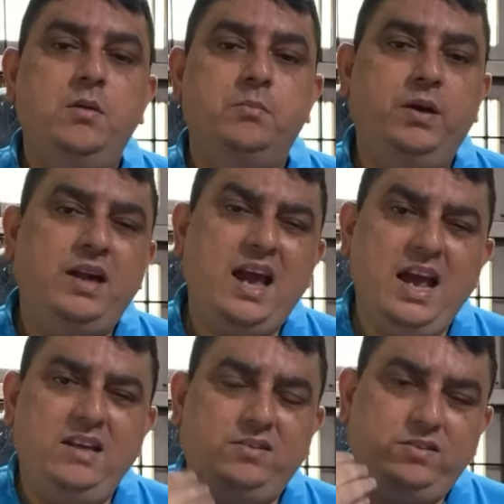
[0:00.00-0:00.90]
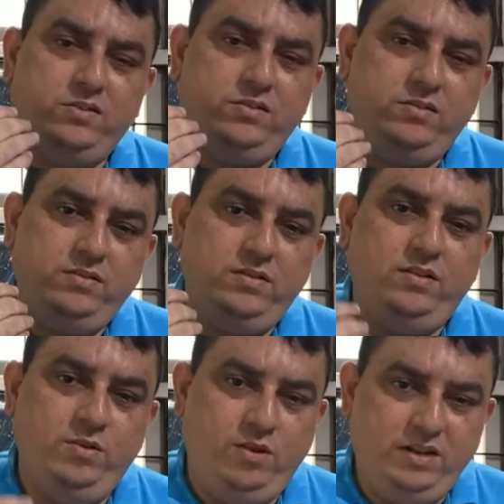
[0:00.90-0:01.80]
But as,
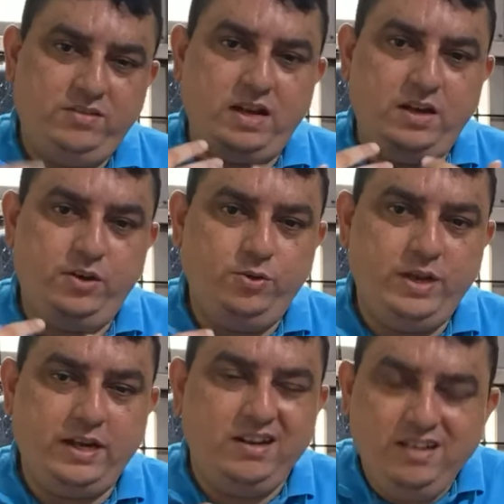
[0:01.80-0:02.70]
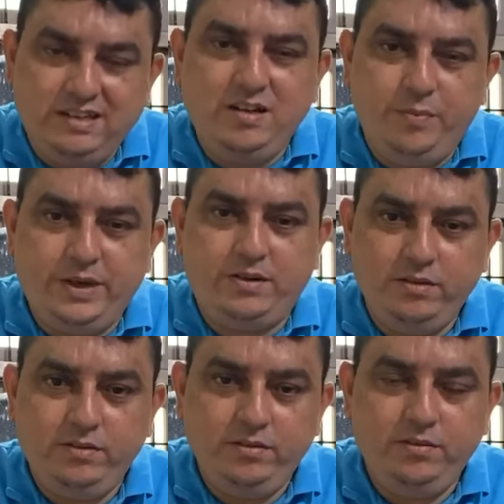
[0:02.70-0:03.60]
you know, I started to get little bit
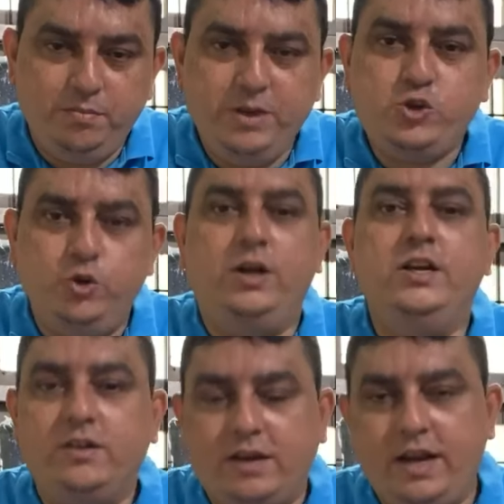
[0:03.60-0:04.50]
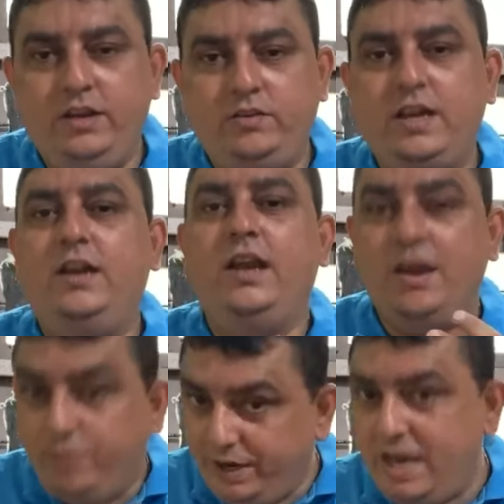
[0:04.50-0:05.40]
mature in Christ and
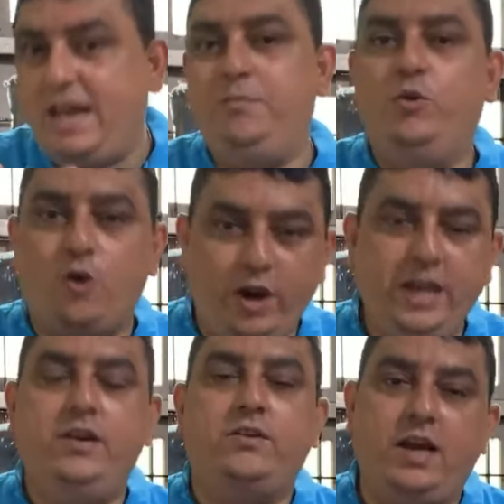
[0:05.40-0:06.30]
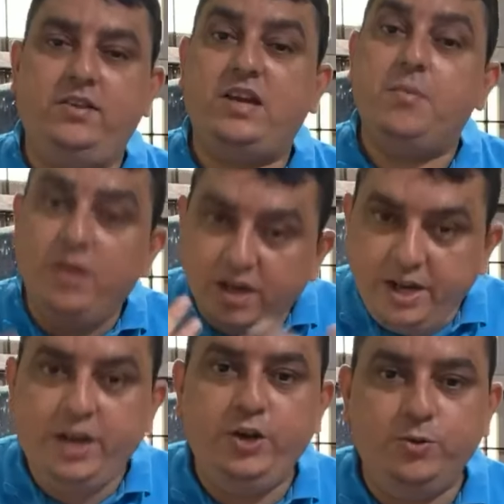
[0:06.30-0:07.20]
every day I'm growing in Christ, I'm
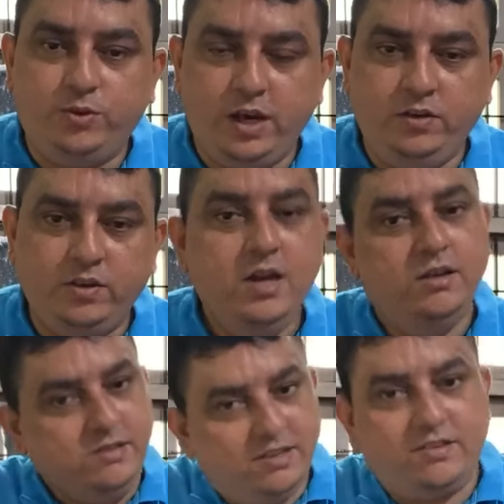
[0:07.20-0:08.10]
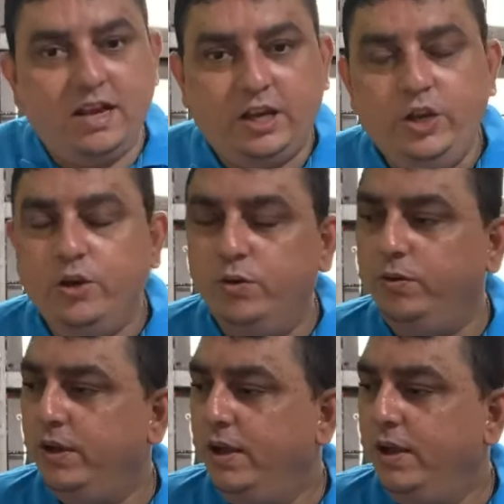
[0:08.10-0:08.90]
learning new things just like you.